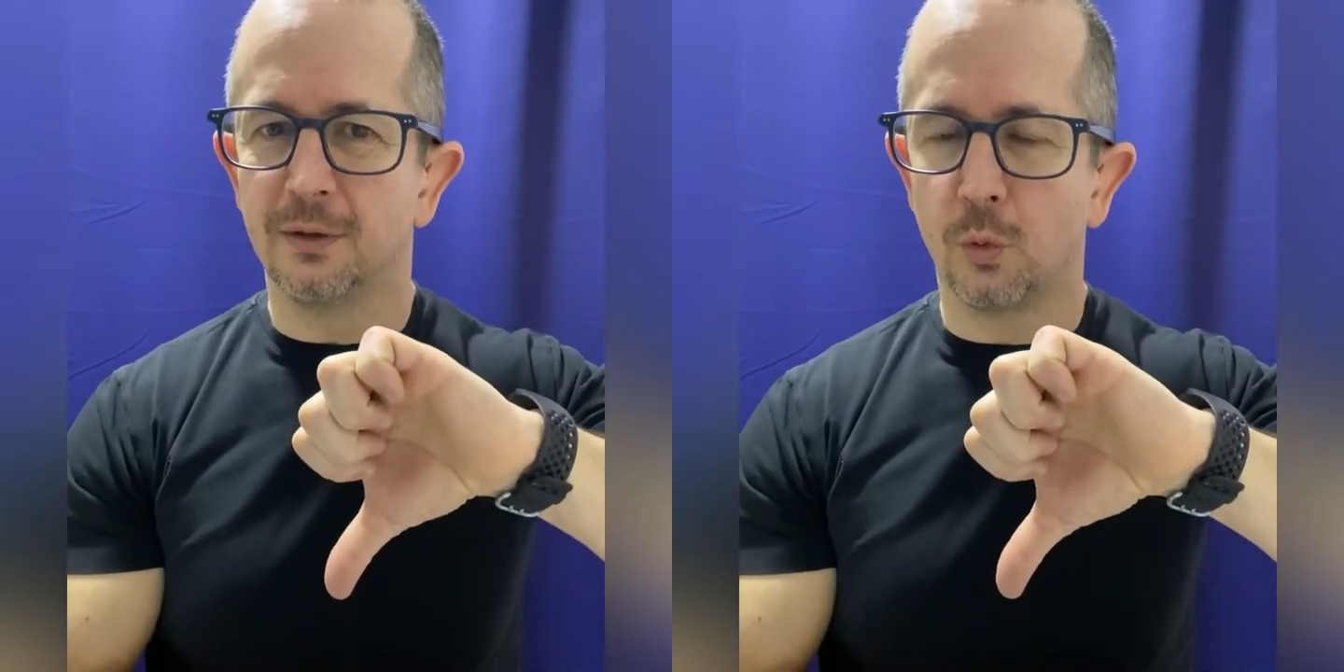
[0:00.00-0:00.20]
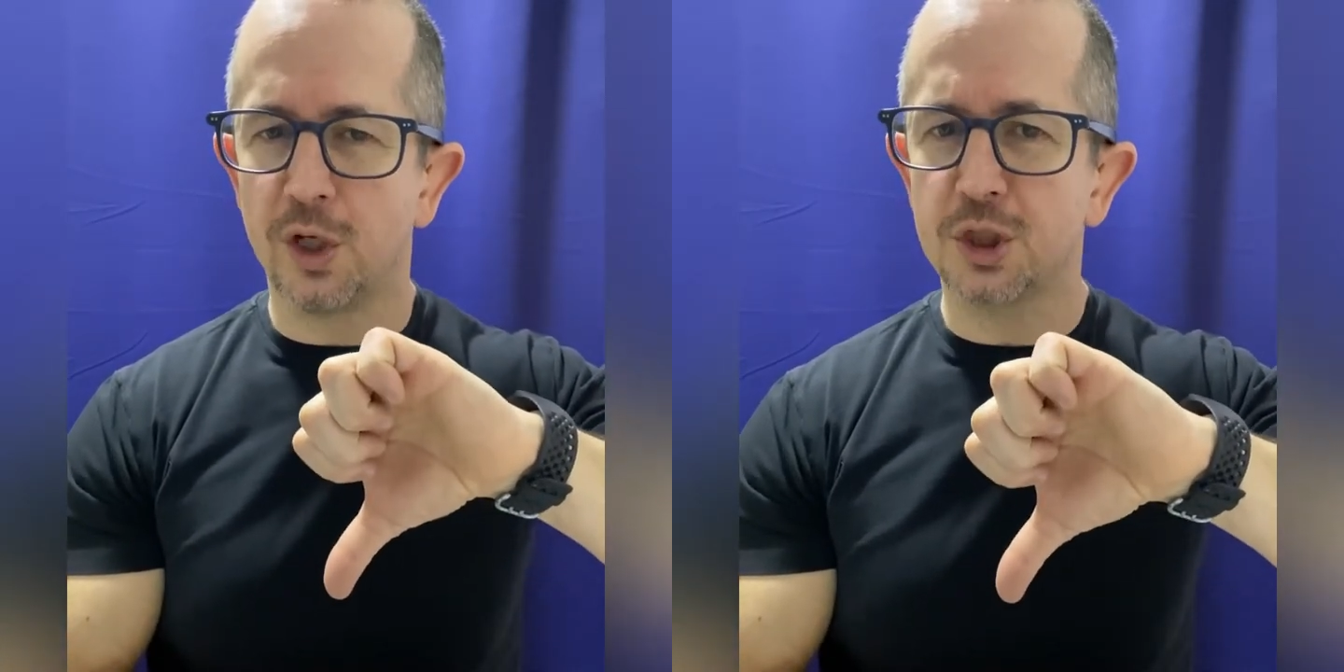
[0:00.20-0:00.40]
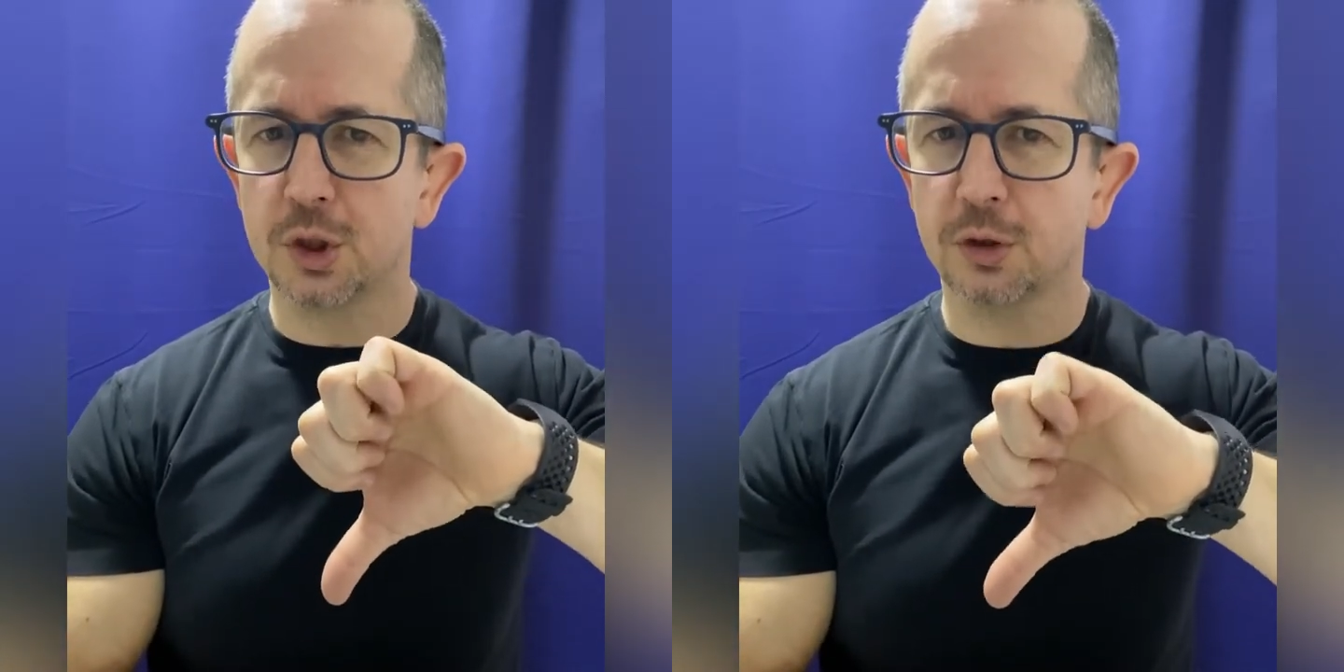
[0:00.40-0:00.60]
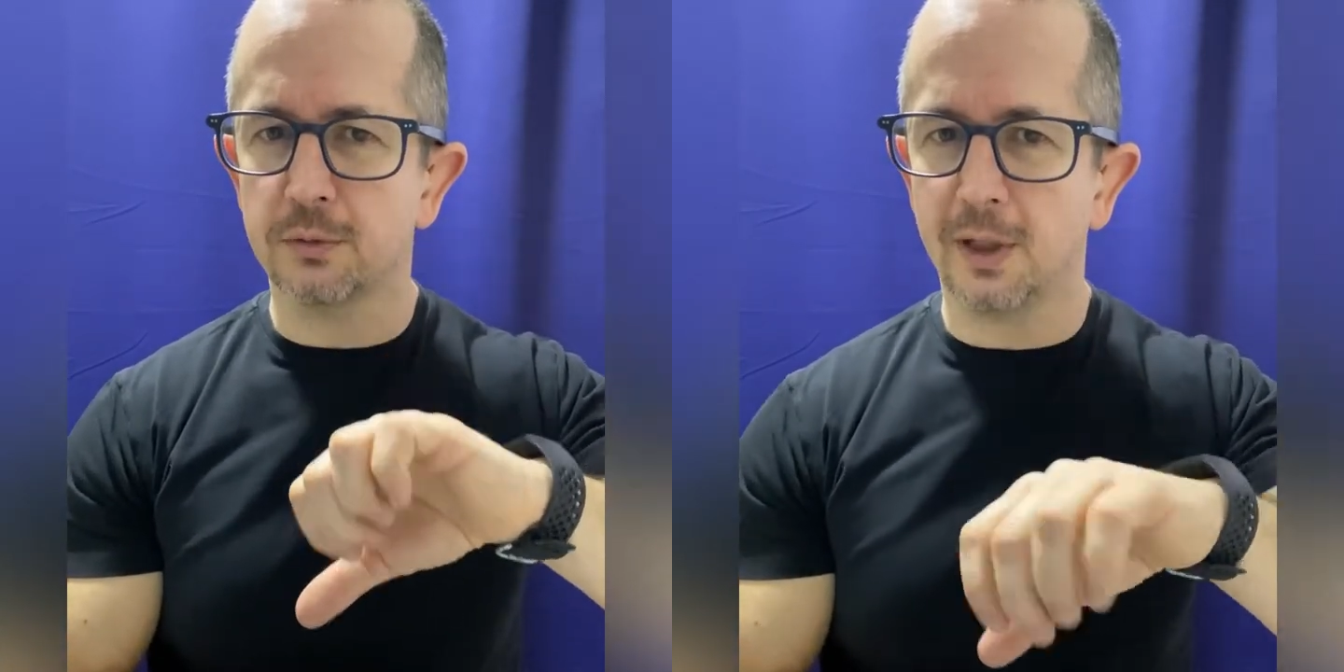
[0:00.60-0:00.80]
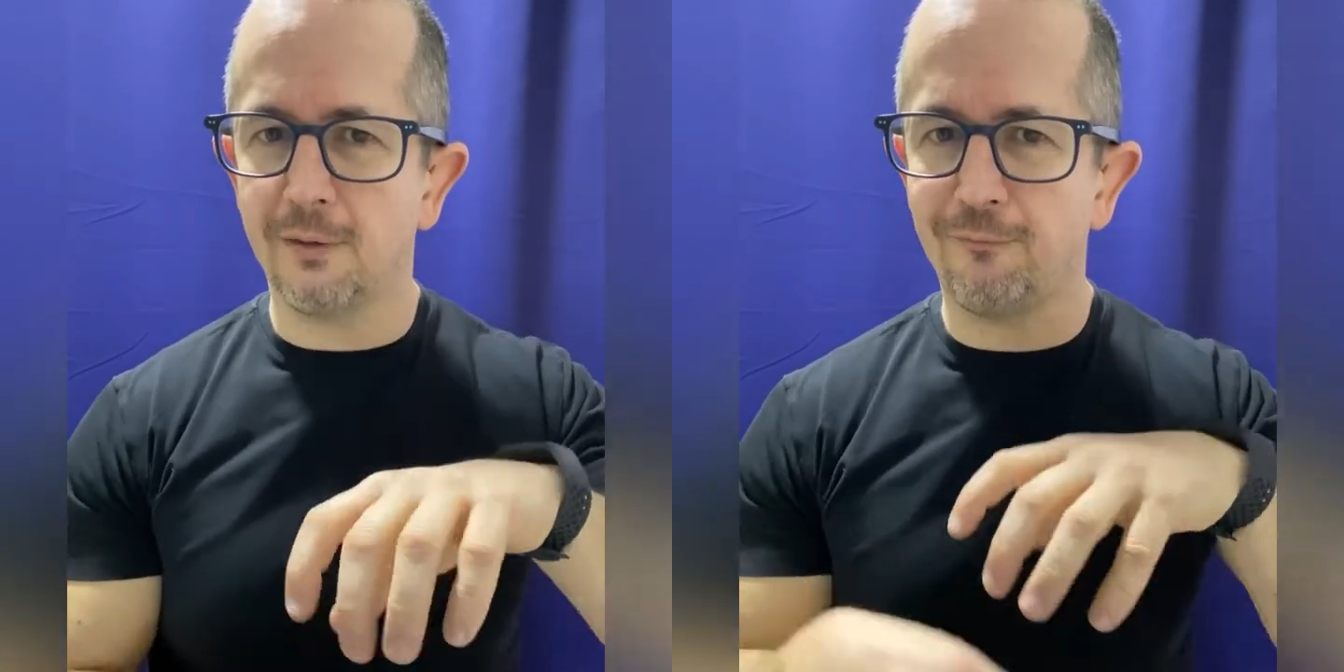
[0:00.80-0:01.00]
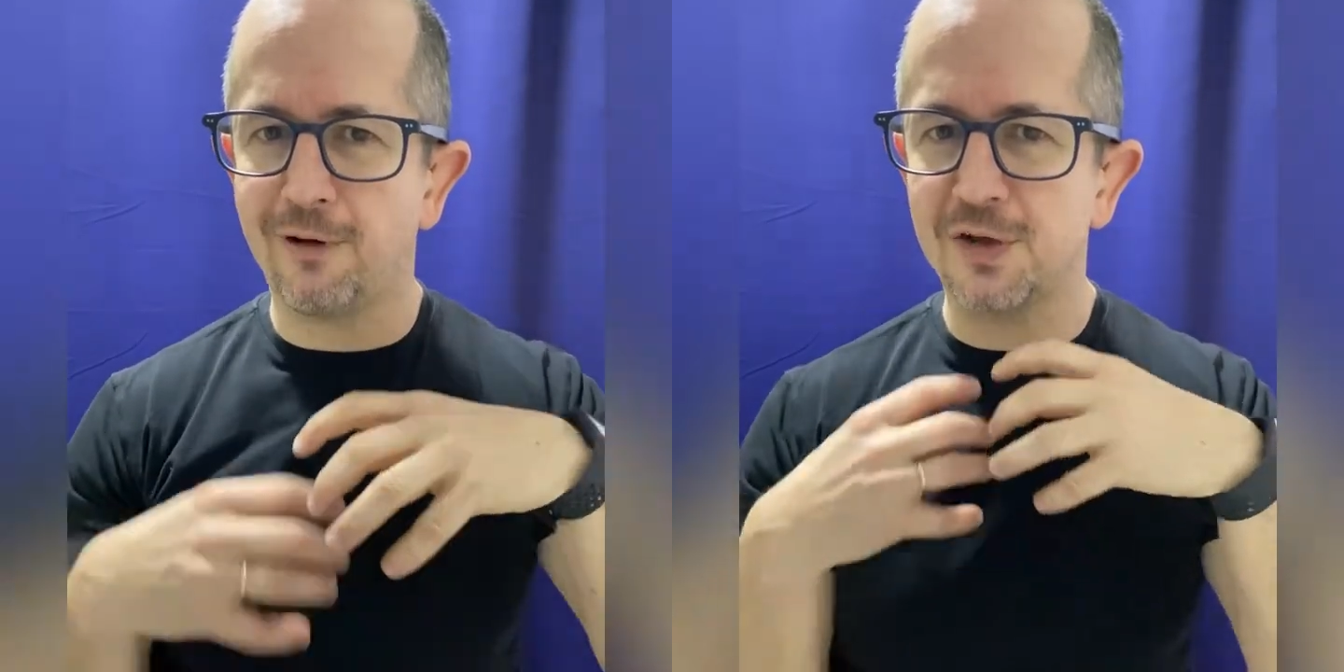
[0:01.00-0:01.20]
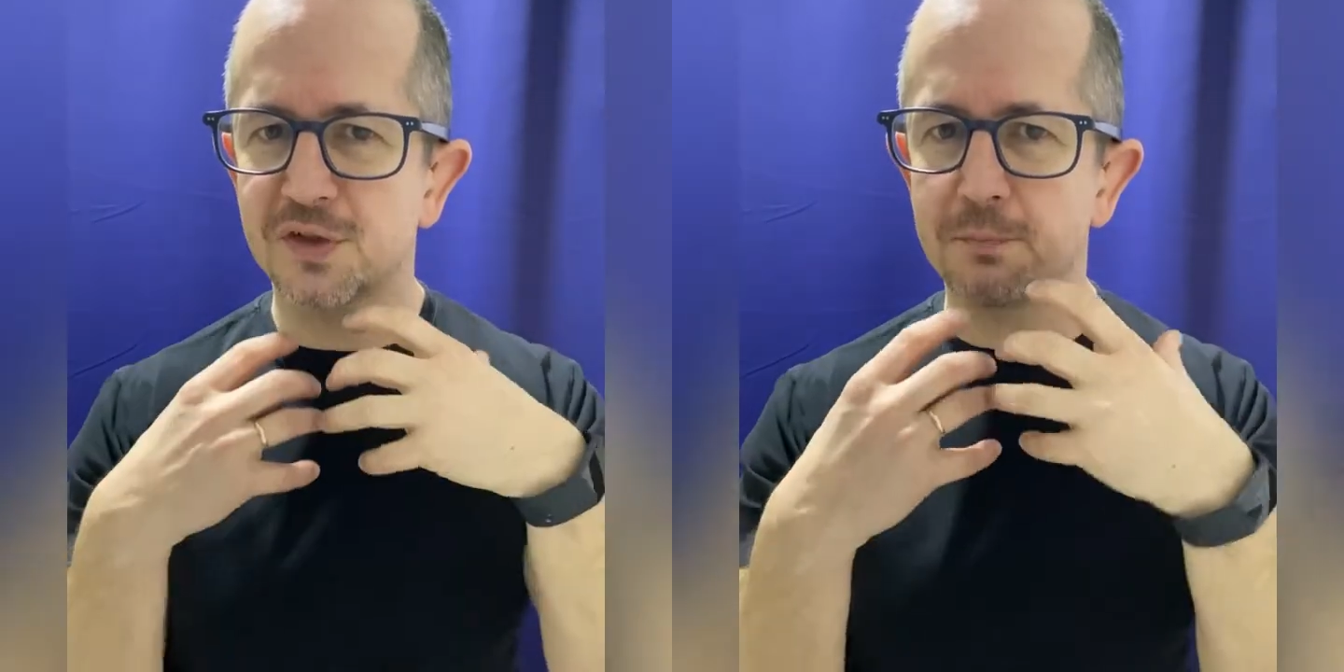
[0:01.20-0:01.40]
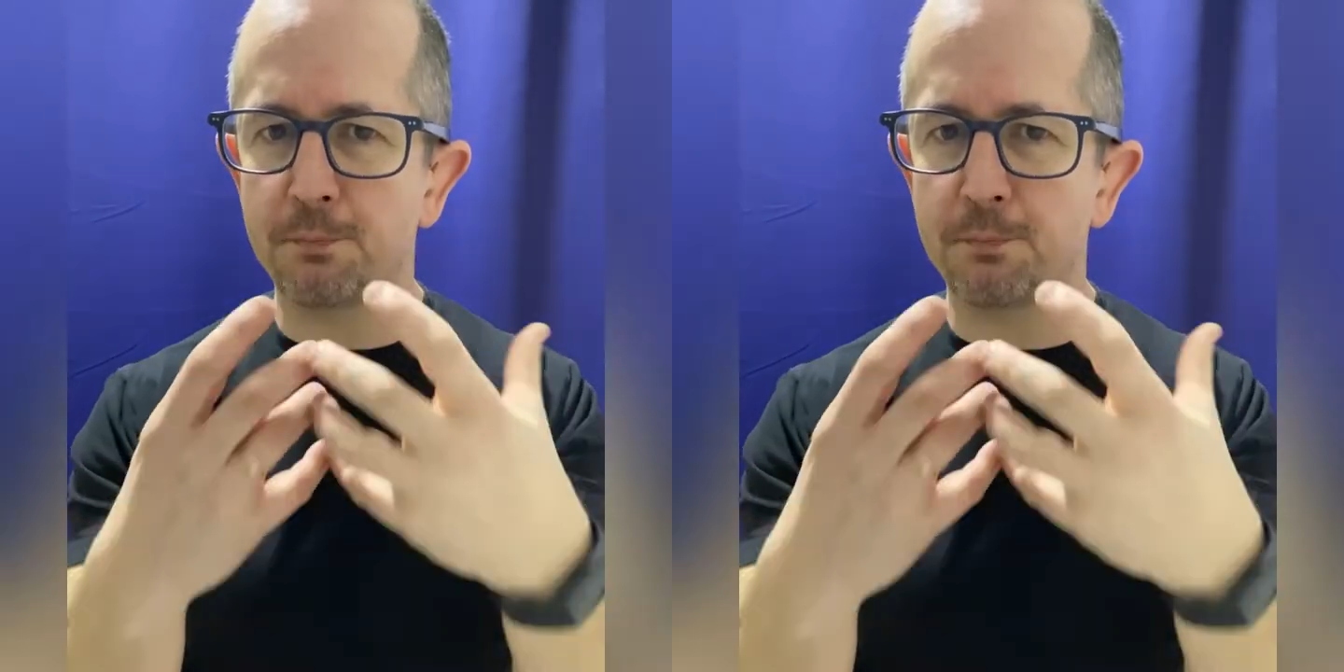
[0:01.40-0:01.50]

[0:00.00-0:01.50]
we should invest